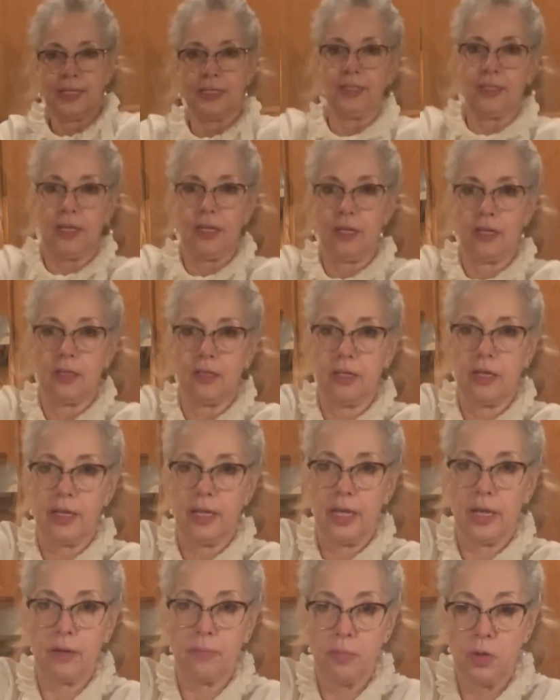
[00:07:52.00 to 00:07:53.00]
Take a look
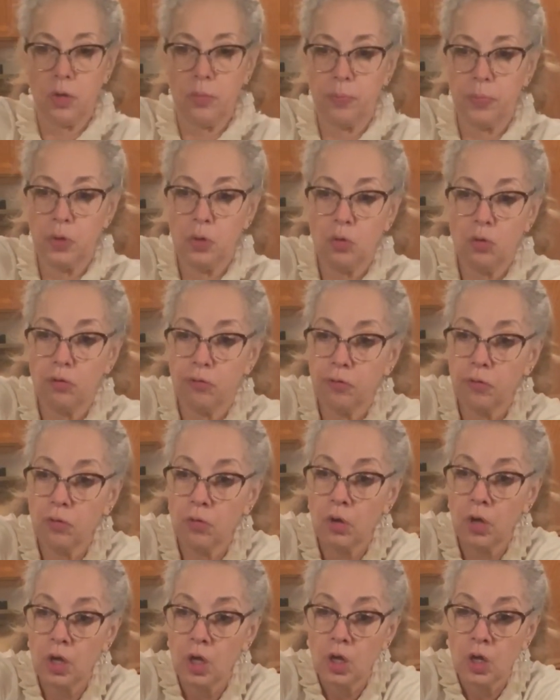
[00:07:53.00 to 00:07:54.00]
at them, they're
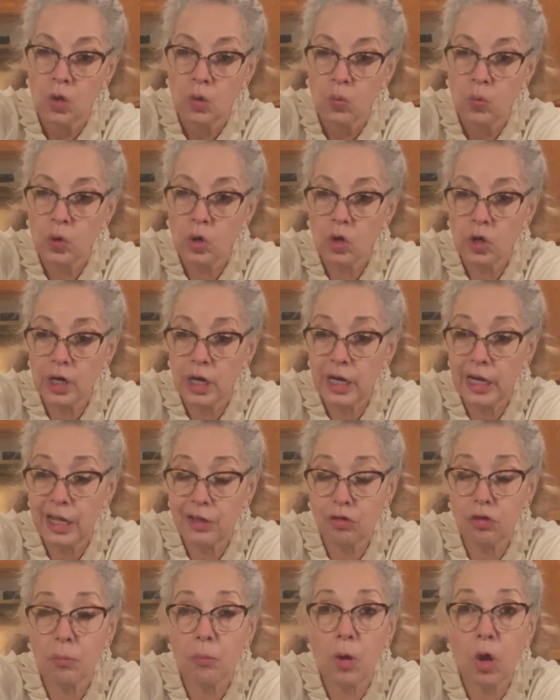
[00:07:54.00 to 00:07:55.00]
beautiful. We're going to
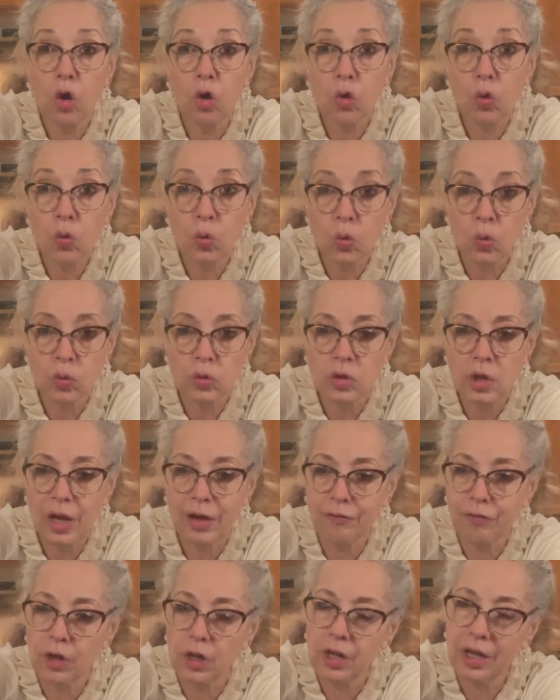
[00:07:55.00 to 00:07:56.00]
let them cool. You
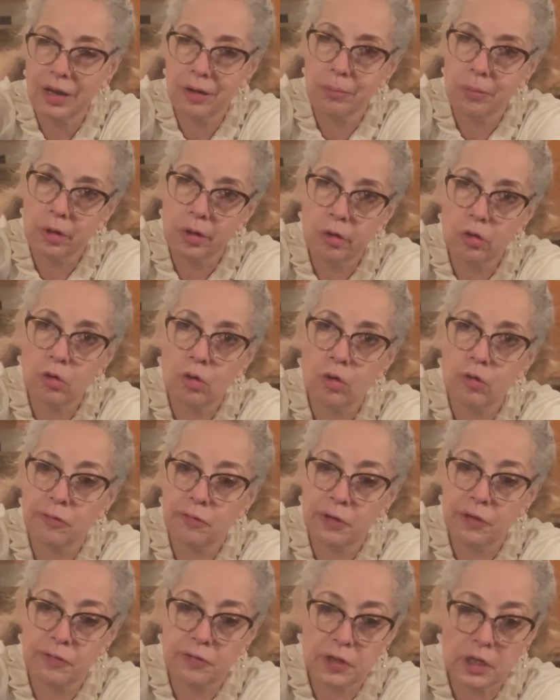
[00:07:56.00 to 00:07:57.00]
have to let them cool
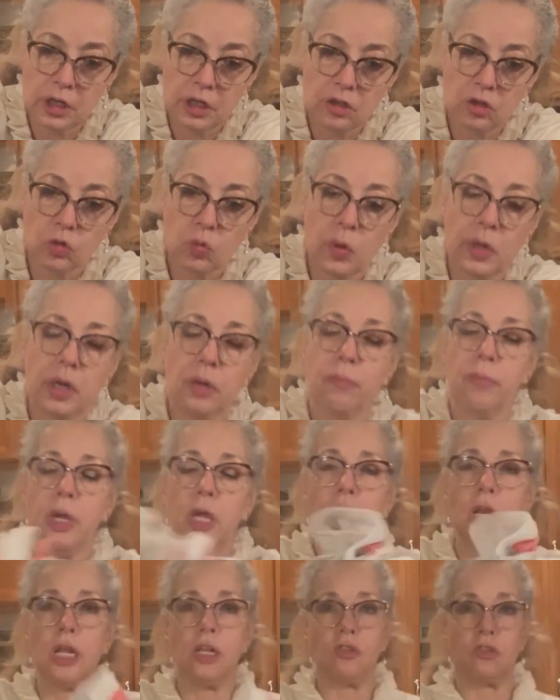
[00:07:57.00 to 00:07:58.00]
15, 20
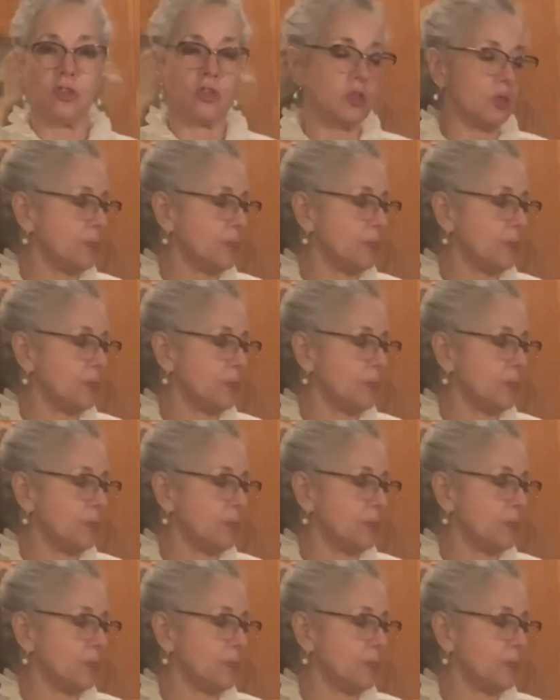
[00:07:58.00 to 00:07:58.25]
minutes.